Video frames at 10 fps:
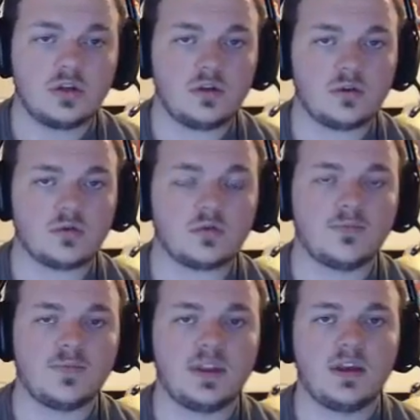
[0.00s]
do
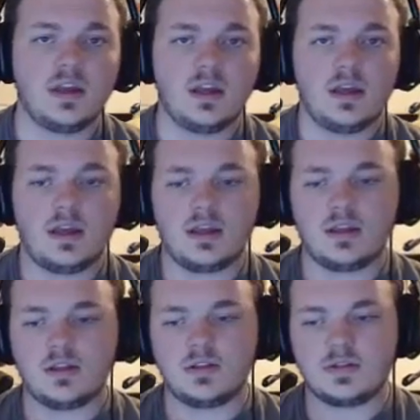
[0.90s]

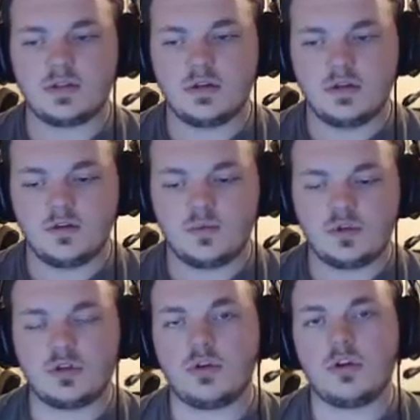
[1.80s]
is when you